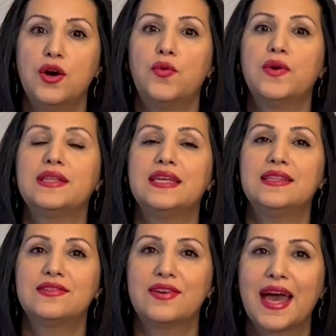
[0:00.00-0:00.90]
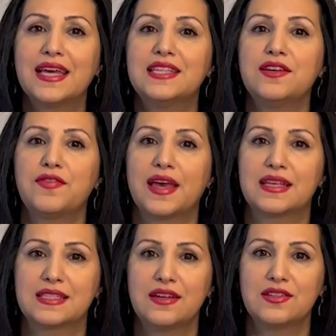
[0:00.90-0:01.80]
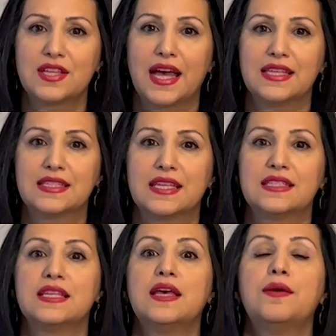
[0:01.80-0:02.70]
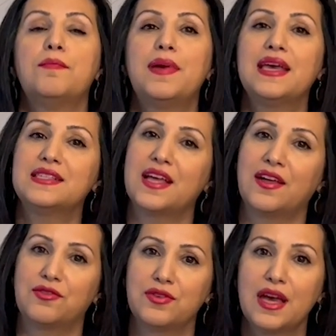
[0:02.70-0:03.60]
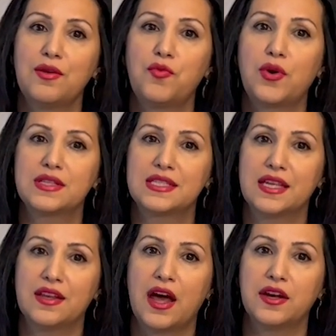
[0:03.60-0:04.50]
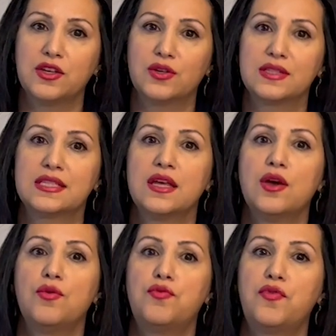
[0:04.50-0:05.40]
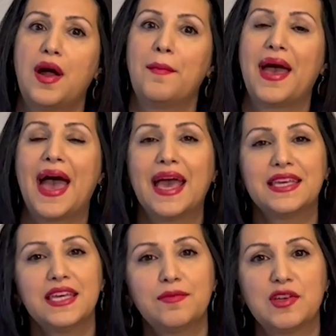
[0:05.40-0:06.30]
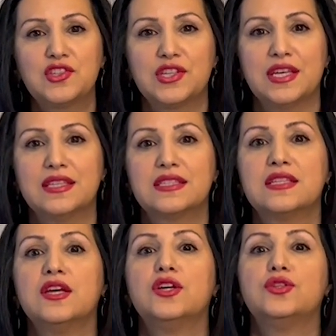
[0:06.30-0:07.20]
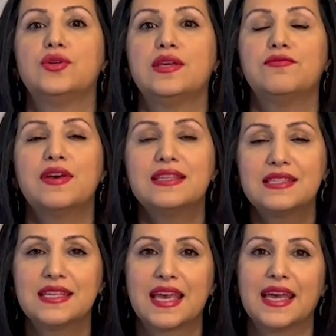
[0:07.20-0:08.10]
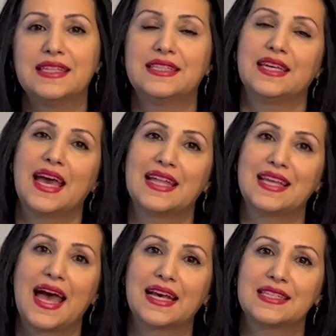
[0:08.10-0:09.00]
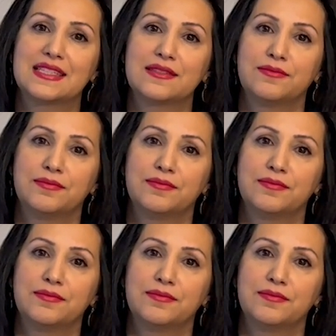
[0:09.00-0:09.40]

with interactive exercises based on real world scenarios from hacking machines to investigating attacks.